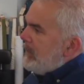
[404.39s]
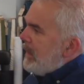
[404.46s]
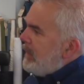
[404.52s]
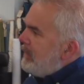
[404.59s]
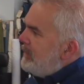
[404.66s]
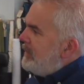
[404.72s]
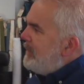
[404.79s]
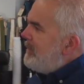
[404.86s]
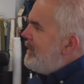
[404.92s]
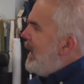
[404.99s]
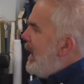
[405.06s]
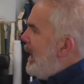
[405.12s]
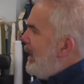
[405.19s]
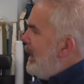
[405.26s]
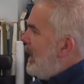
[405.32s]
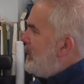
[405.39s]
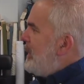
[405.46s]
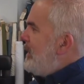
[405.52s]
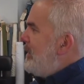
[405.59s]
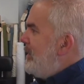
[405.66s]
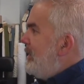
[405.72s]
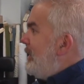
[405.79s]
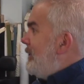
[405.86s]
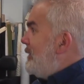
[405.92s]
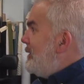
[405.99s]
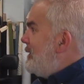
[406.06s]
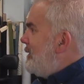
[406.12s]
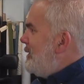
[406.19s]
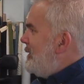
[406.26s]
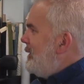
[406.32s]
okay, you did that. How about
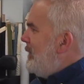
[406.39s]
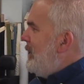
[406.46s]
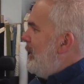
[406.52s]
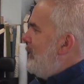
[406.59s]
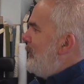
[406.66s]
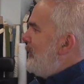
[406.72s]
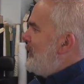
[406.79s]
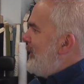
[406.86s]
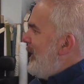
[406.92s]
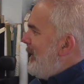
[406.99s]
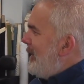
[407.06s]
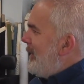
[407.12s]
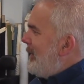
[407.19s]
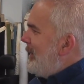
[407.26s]
this?" It was like